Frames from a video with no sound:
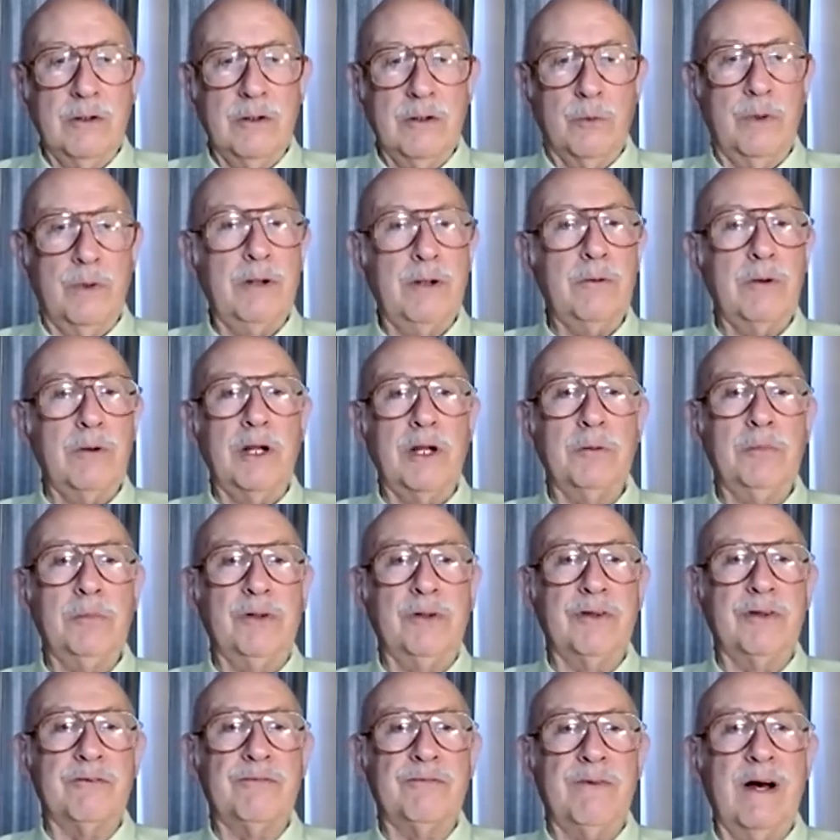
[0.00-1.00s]
we were able
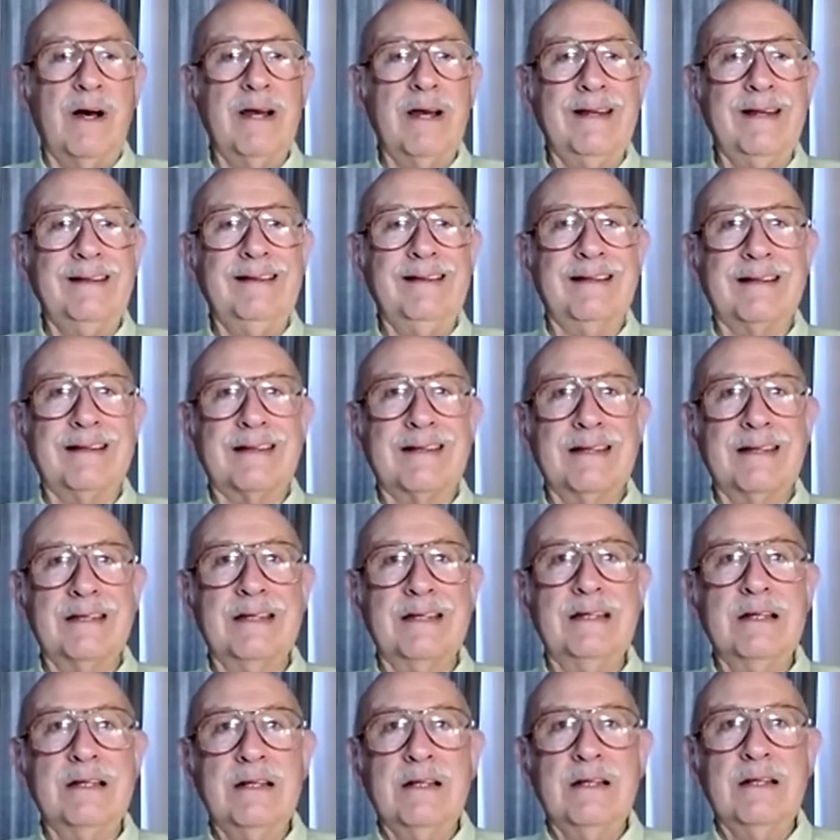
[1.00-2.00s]
to find that
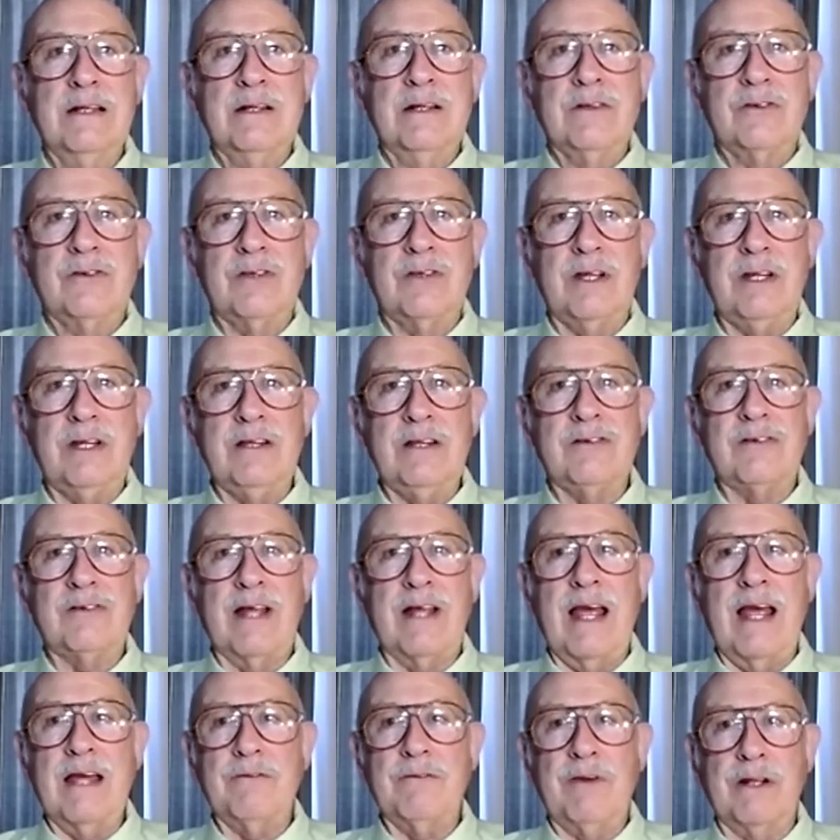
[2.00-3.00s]
the city
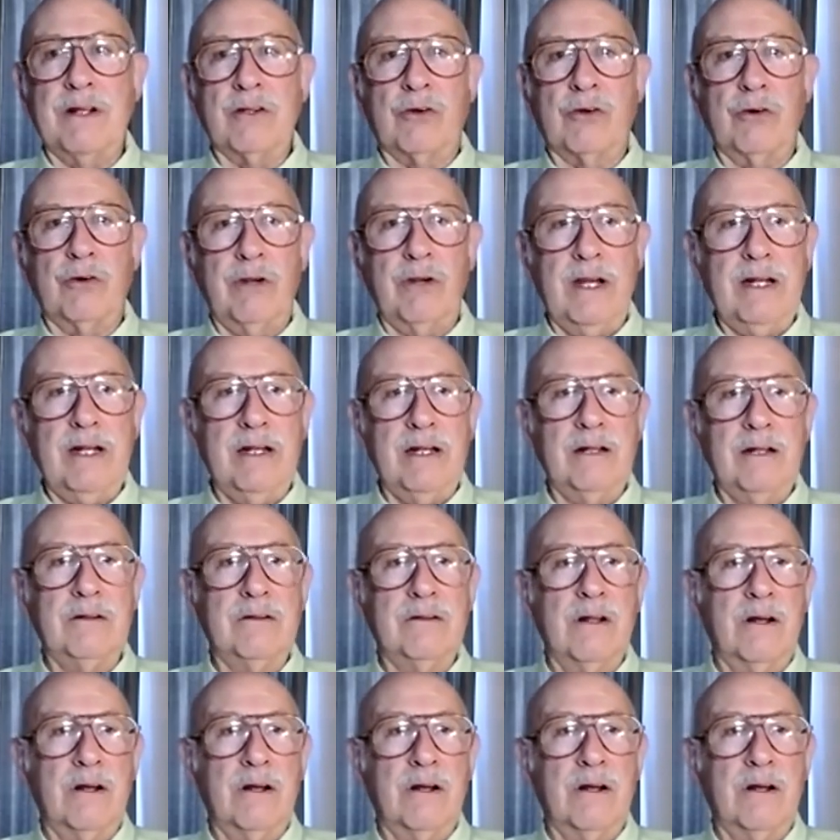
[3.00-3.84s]
staff had created